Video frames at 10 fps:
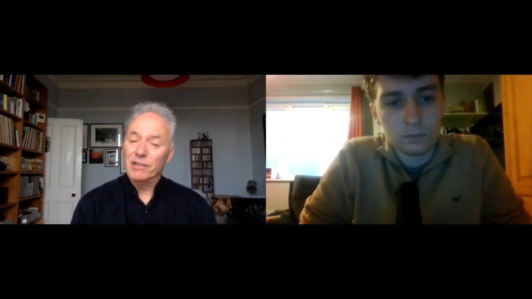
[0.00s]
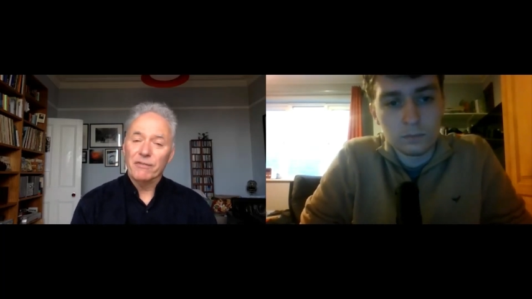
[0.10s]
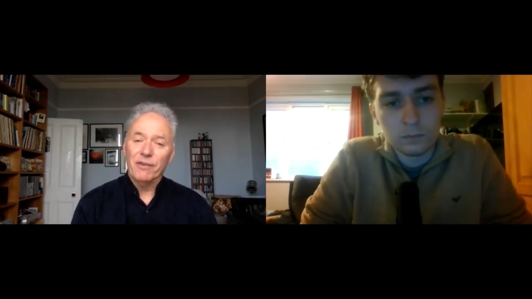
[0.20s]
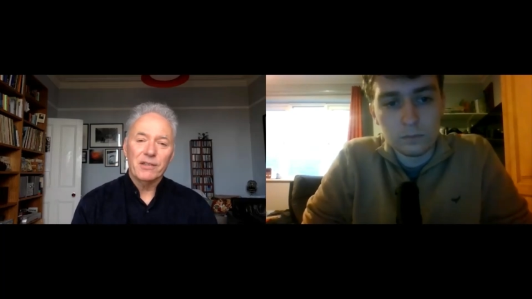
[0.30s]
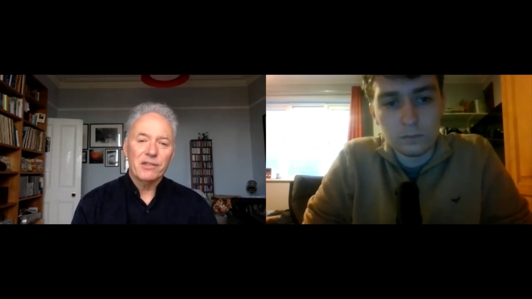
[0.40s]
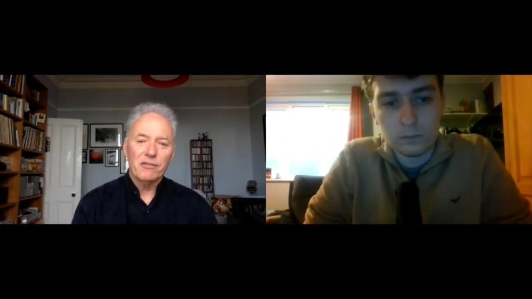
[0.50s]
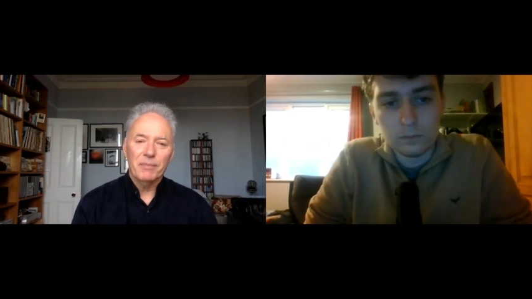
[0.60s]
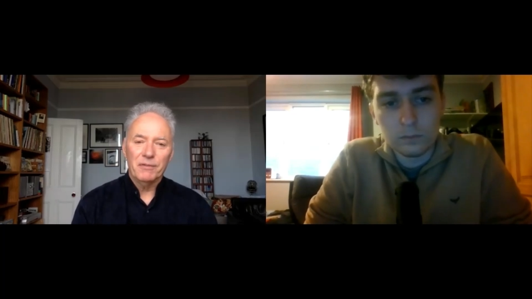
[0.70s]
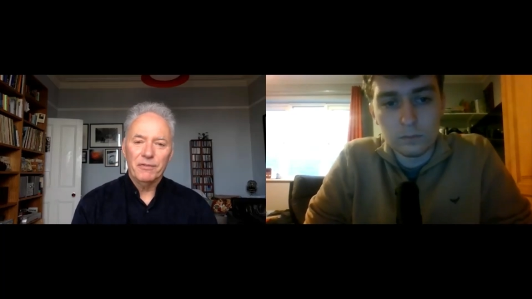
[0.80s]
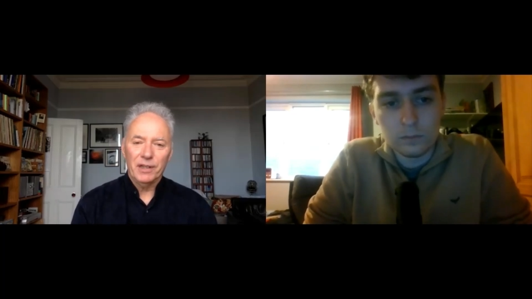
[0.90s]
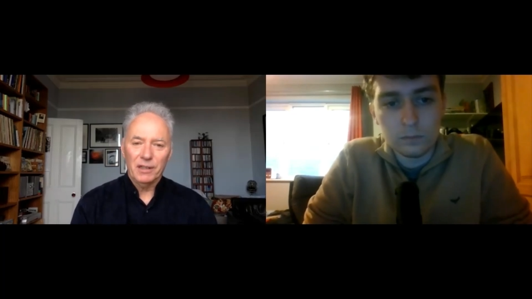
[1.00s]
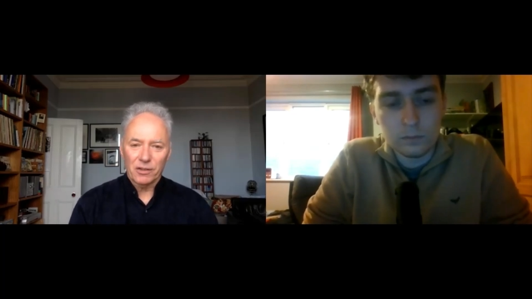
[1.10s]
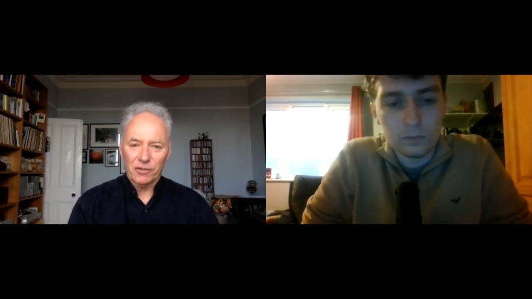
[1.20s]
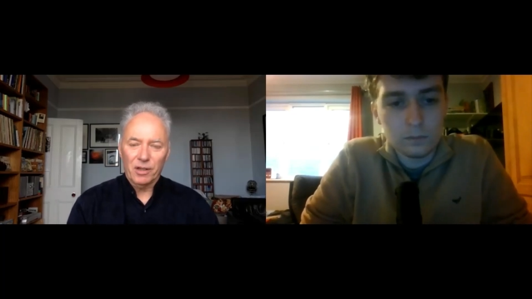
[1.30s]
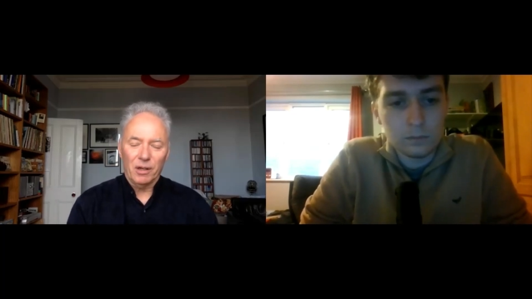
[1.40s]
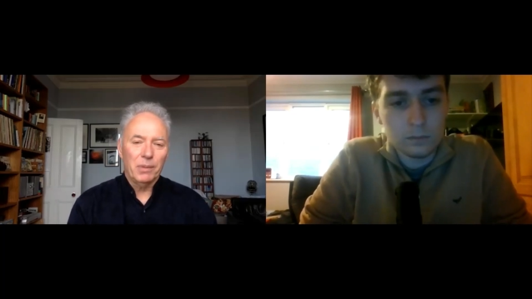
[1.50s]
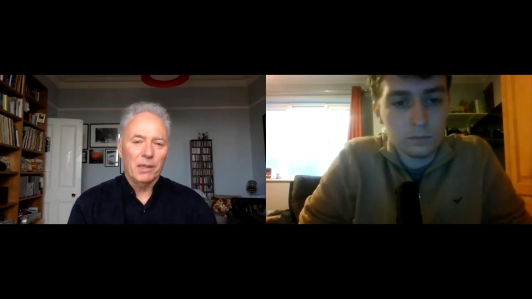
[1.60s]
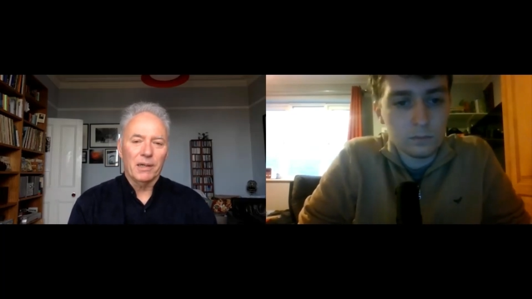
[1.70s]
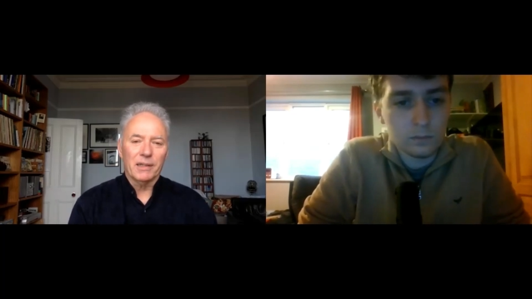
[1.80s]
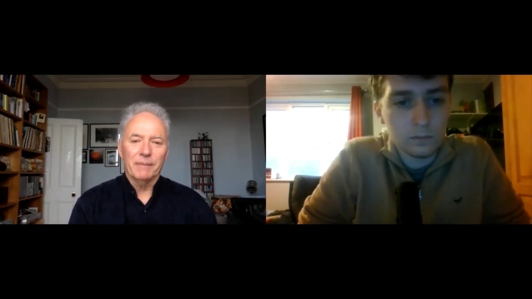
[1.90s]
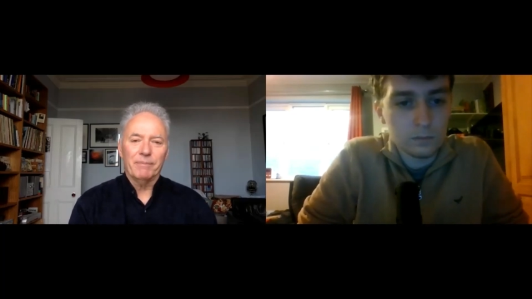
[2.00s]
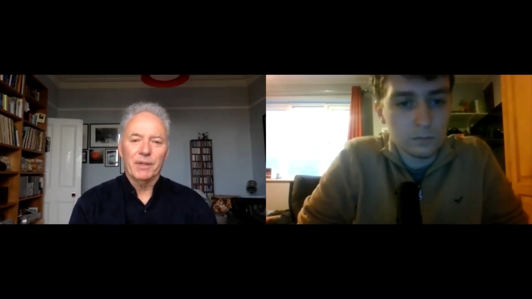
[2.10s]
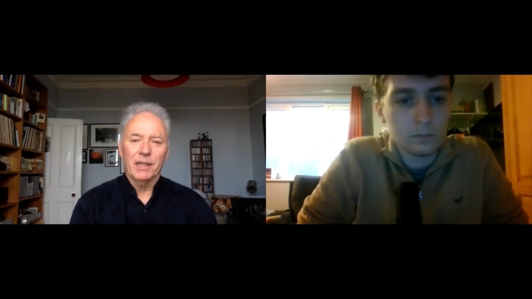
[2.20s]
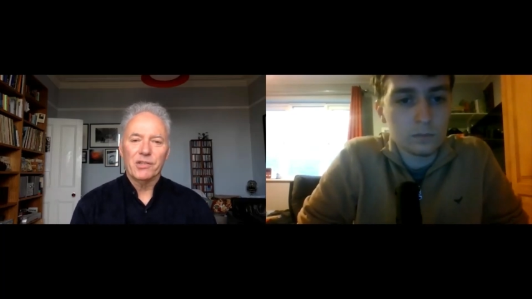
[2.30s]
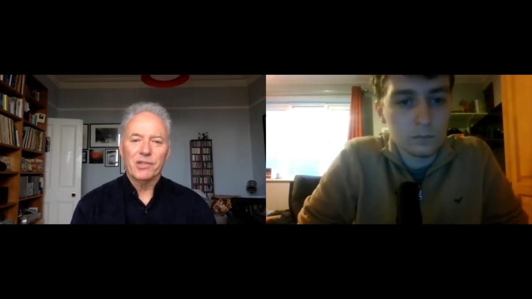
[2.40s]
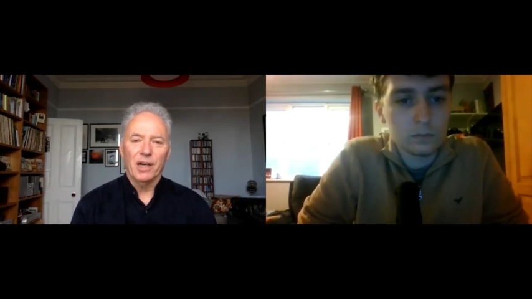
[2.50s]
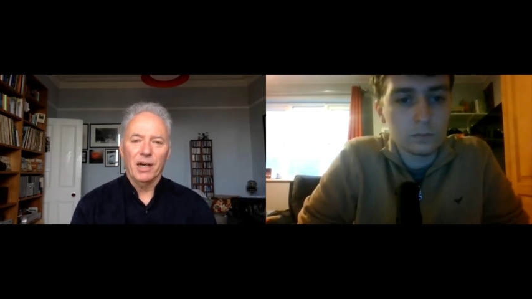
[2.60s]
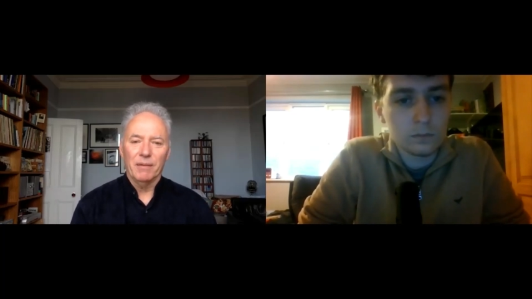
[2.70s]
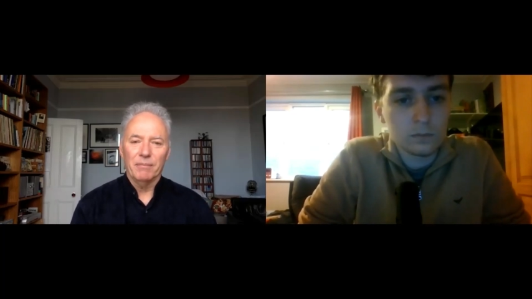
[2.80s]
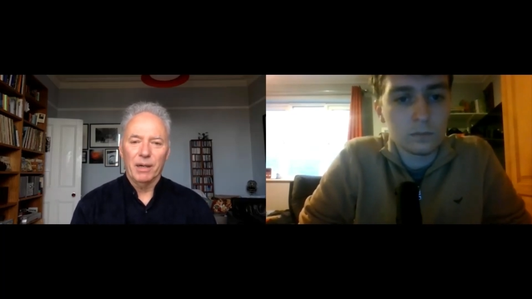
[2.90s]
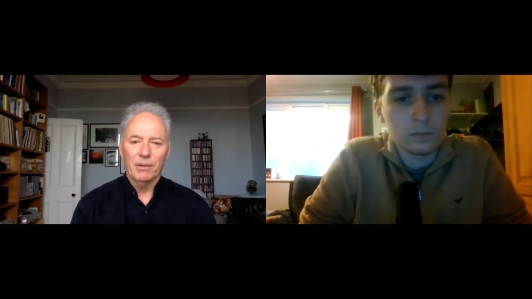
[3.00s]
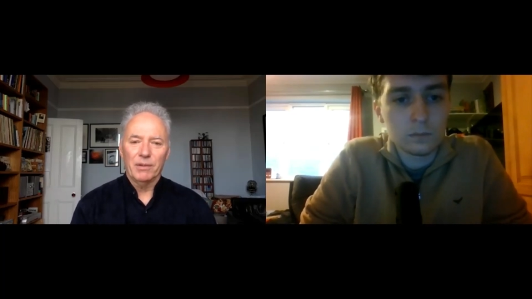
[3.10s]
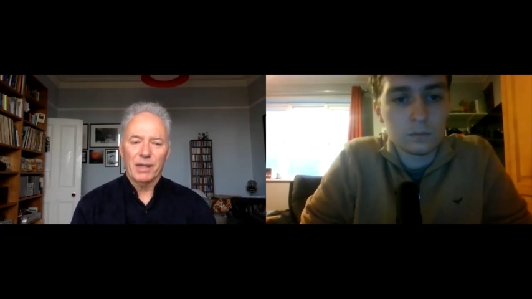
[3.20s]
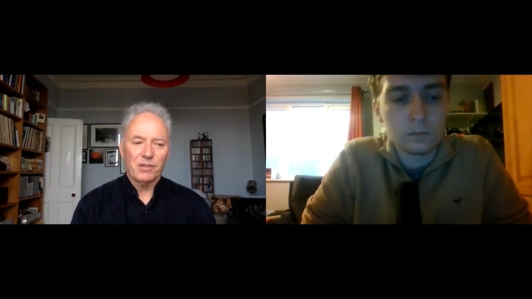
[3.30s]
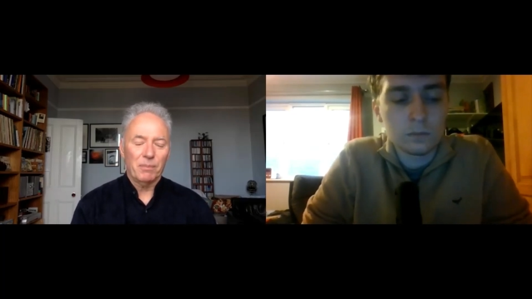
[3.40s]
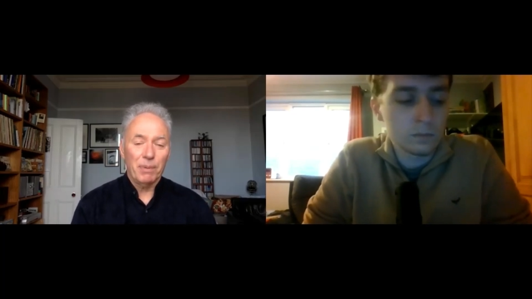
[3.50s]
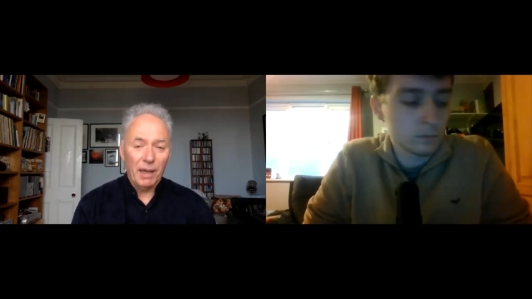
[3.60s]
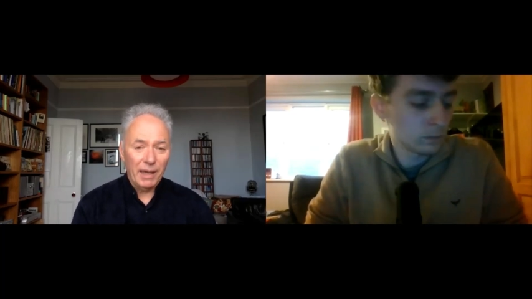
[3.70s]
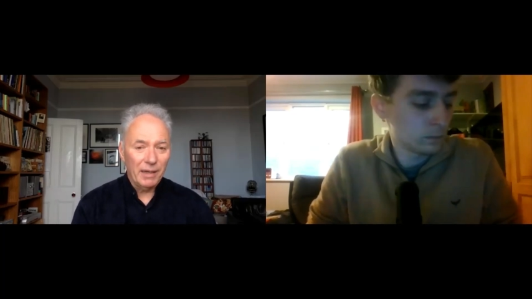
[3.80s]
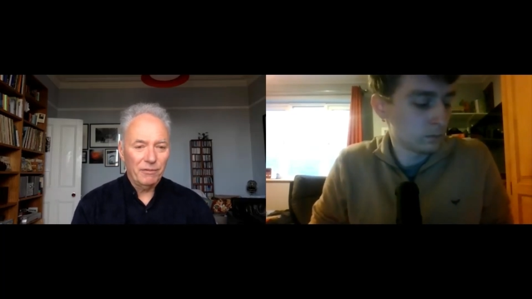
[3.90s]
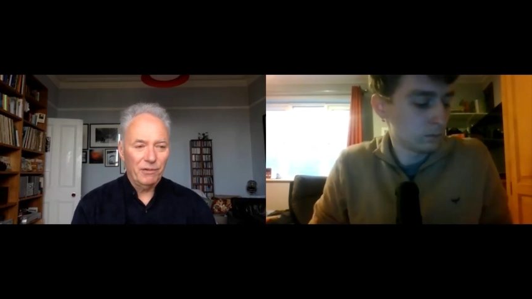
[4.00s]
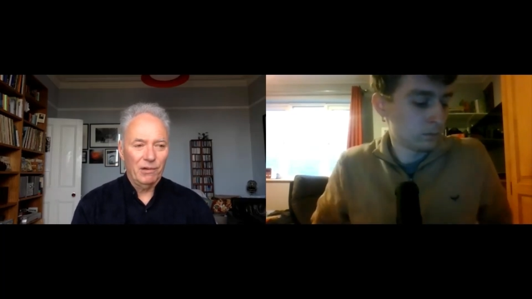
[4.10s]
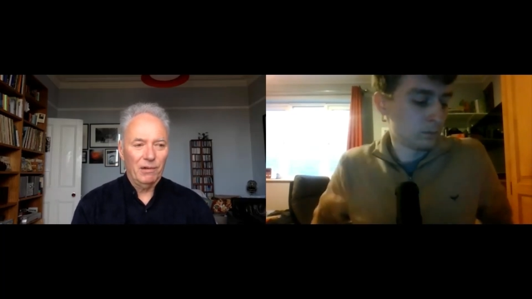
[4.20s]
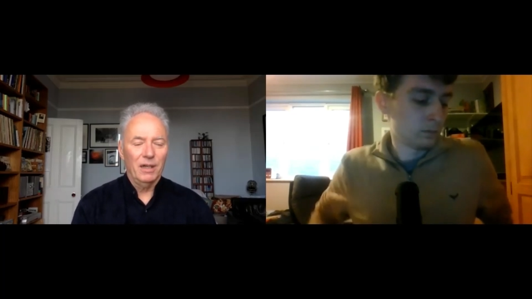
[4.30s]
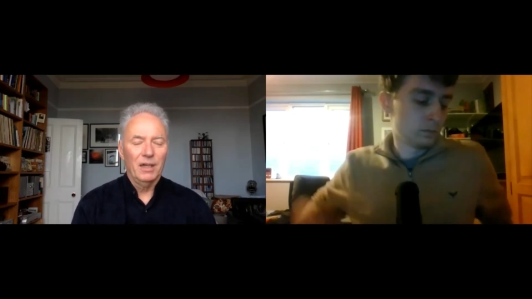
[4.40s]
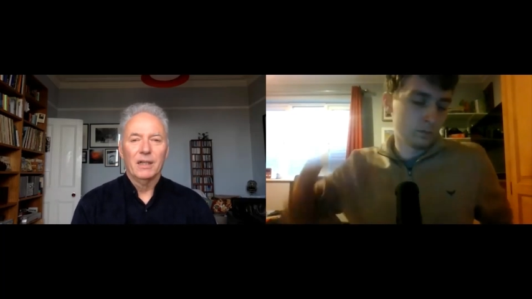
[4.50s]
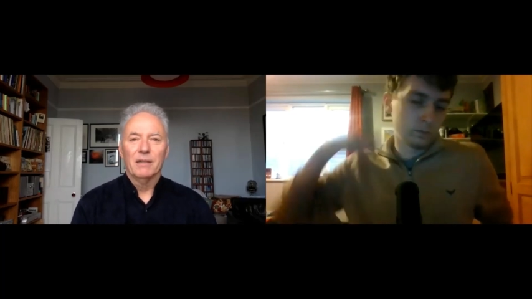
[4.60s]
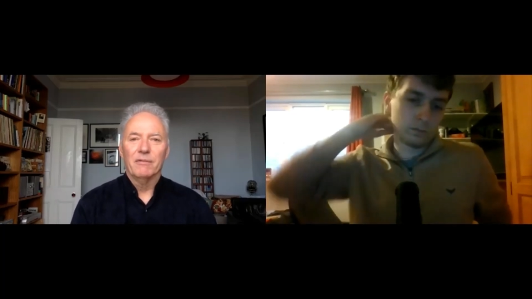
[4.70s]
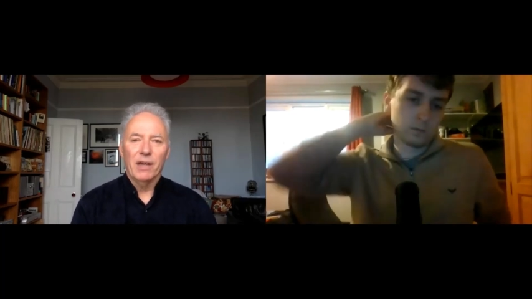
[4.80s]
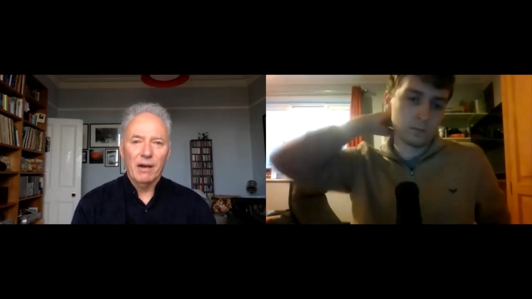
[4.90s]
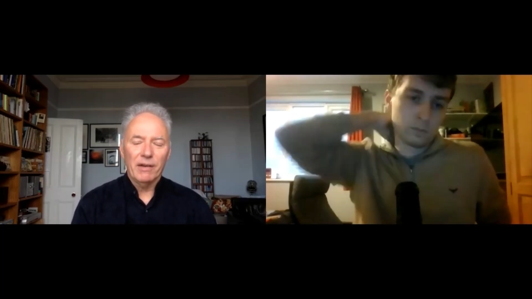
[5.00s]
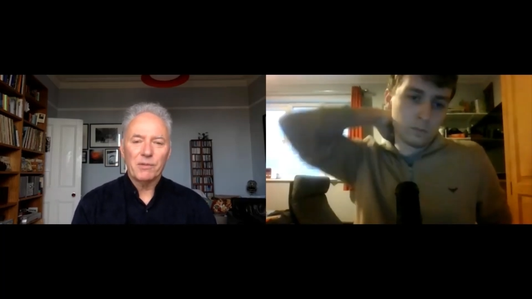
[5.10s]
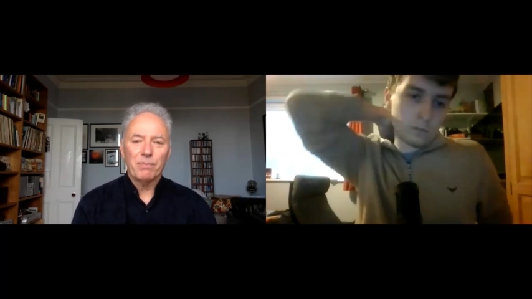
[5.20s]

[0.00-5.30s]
Speaker 1: defensive midfielder, Scott Parker, in his time, both as a player for various